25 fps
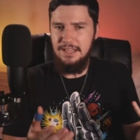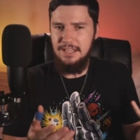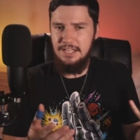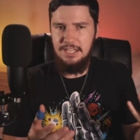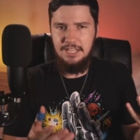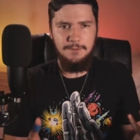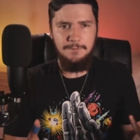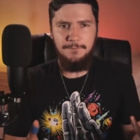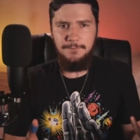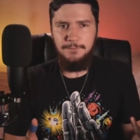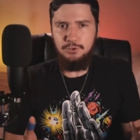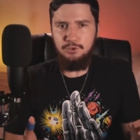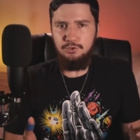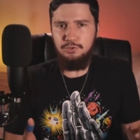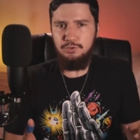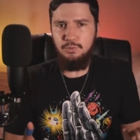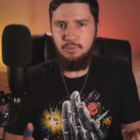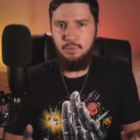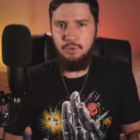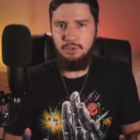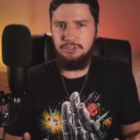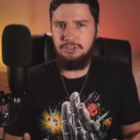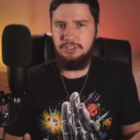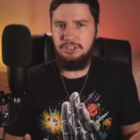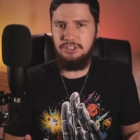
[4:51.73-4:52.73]
if Google
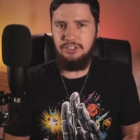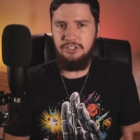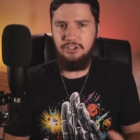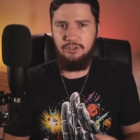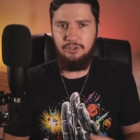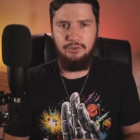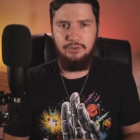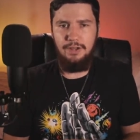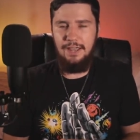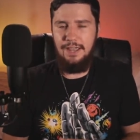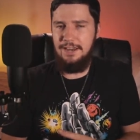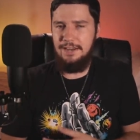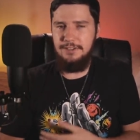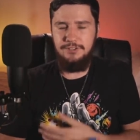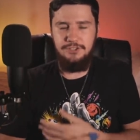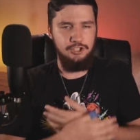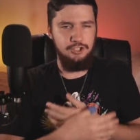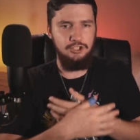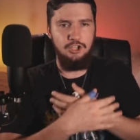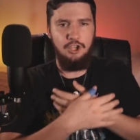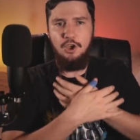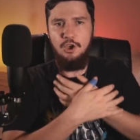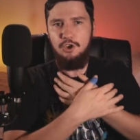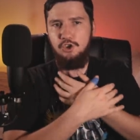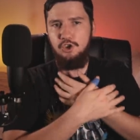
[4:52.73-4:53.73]
wants to go and
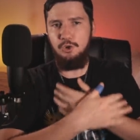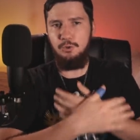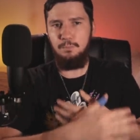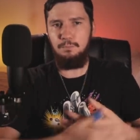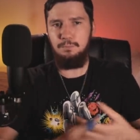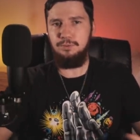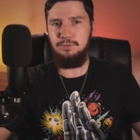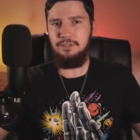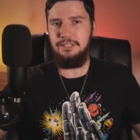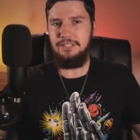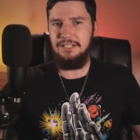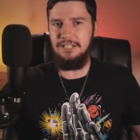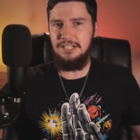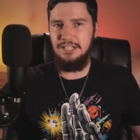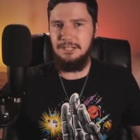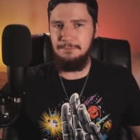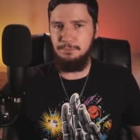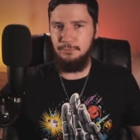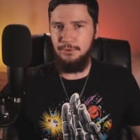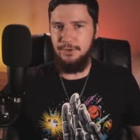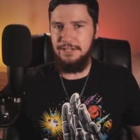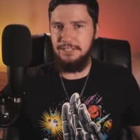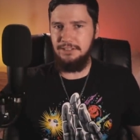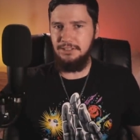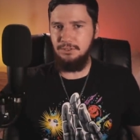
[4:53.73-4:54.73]
just completely
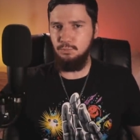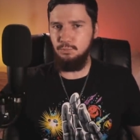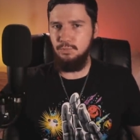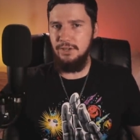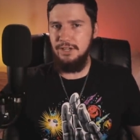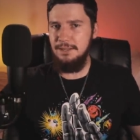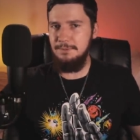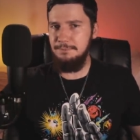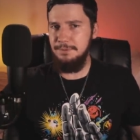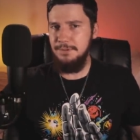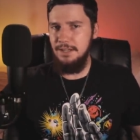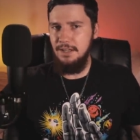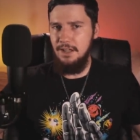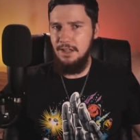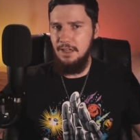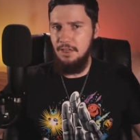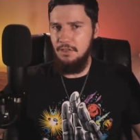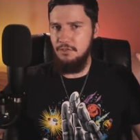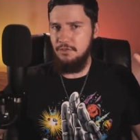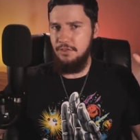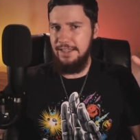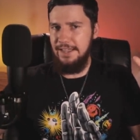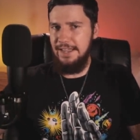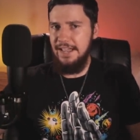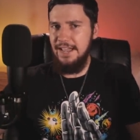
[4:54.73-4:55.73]
break the web,
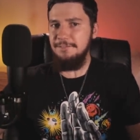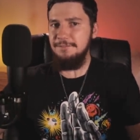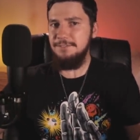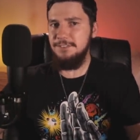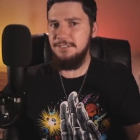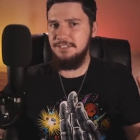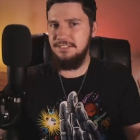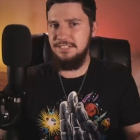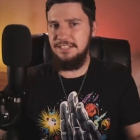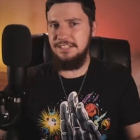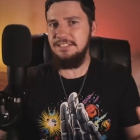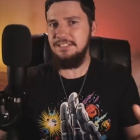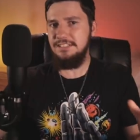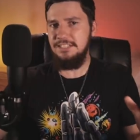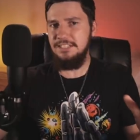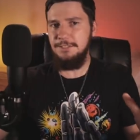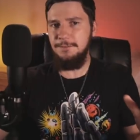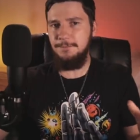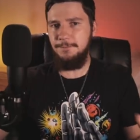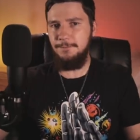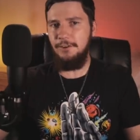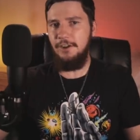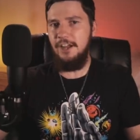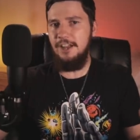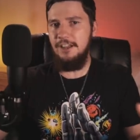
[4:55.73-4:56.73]
they have
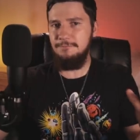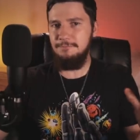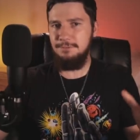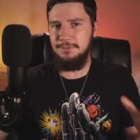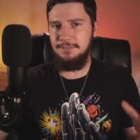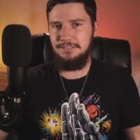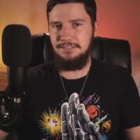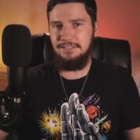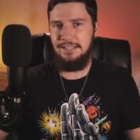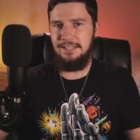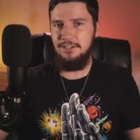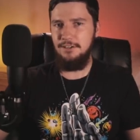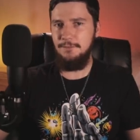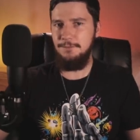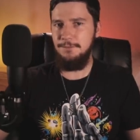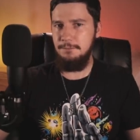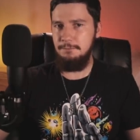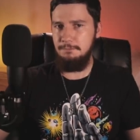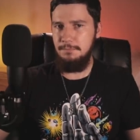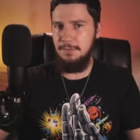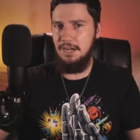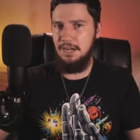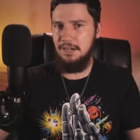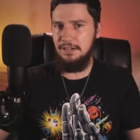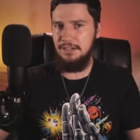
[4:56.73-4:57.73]
65% of the
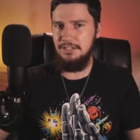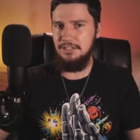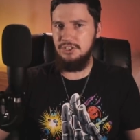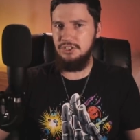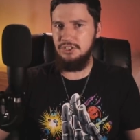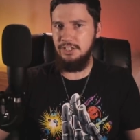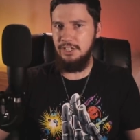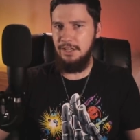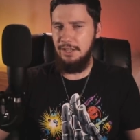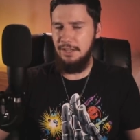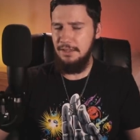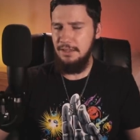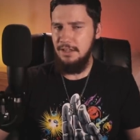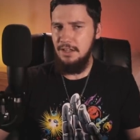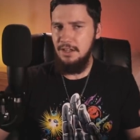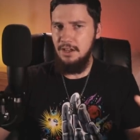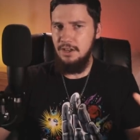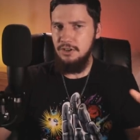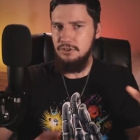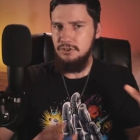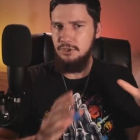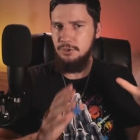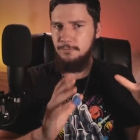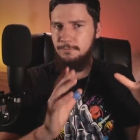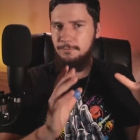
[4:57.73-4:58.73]
market share.
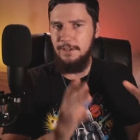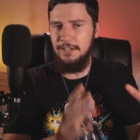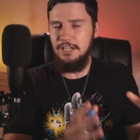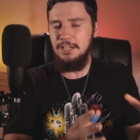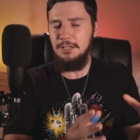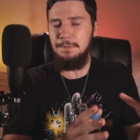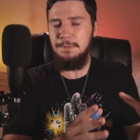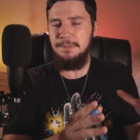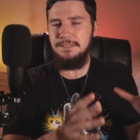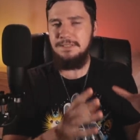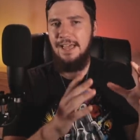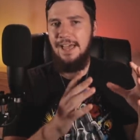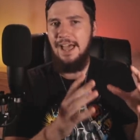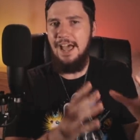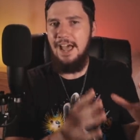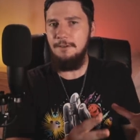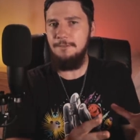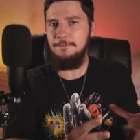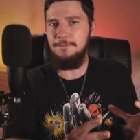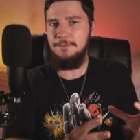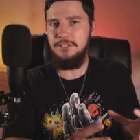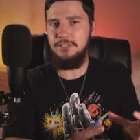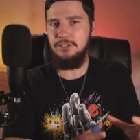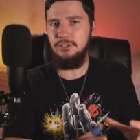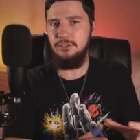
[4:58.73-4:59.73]
Developers
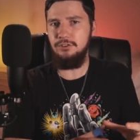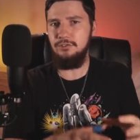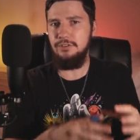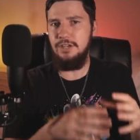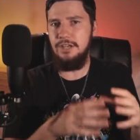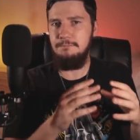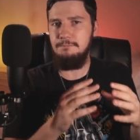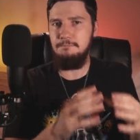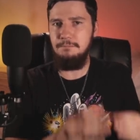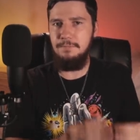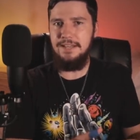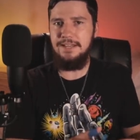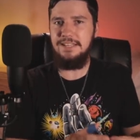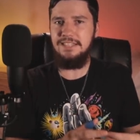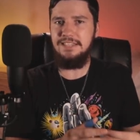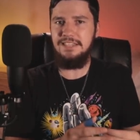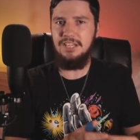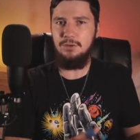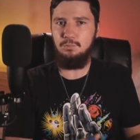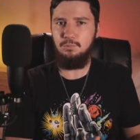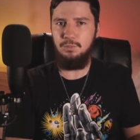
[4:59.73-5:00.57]
have to go and make their